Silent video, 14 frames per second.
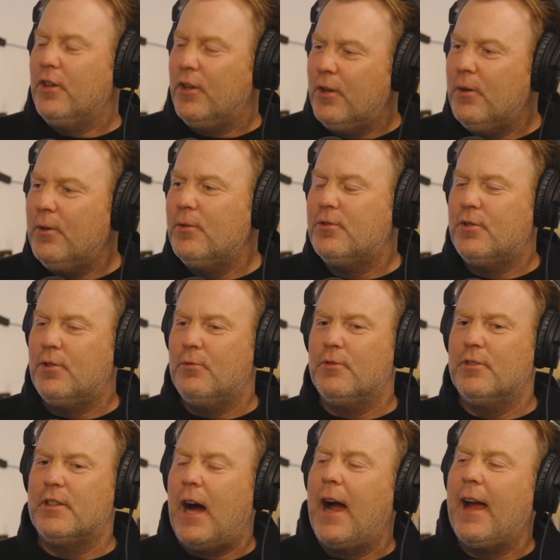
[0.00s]
you to
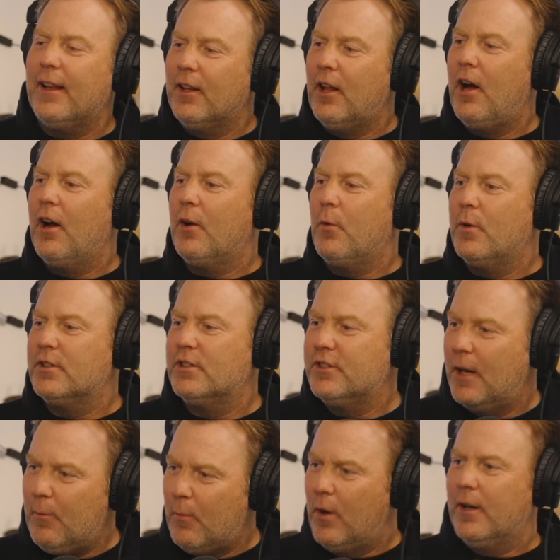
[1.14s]
dialogue with
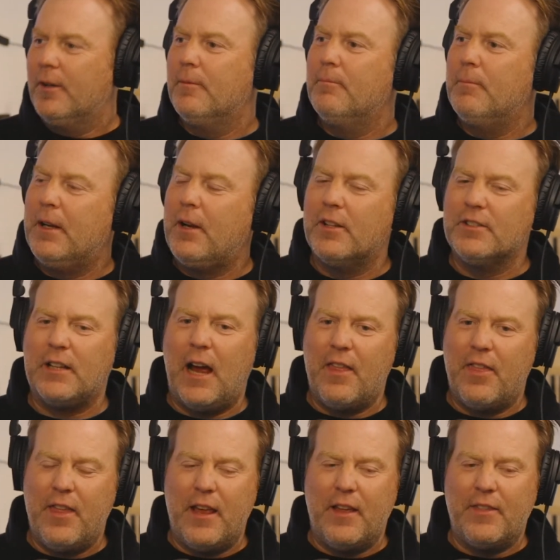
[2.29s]
someone, because I
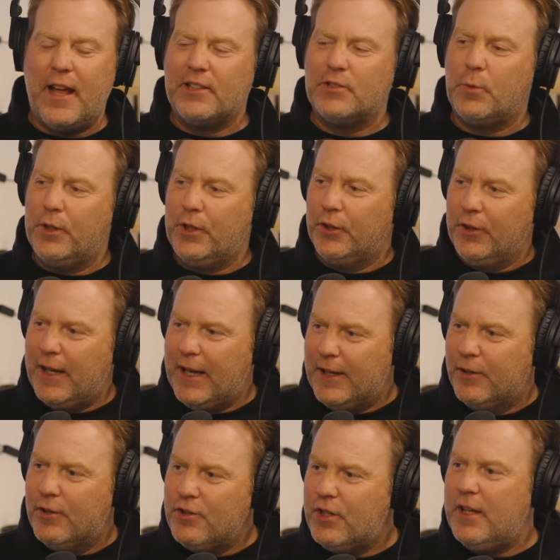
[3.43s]
think that's where your
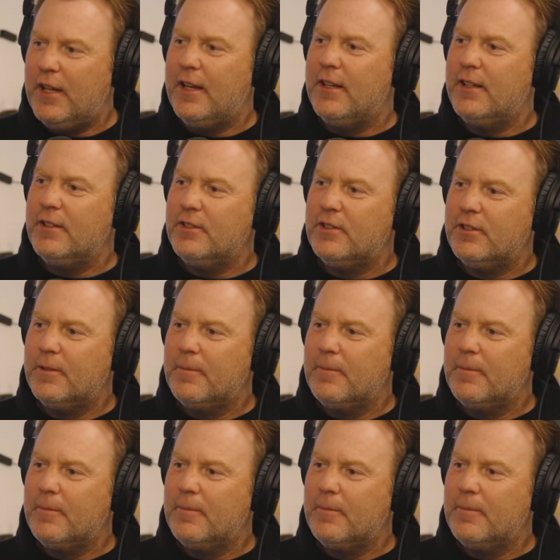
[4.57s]
energy is.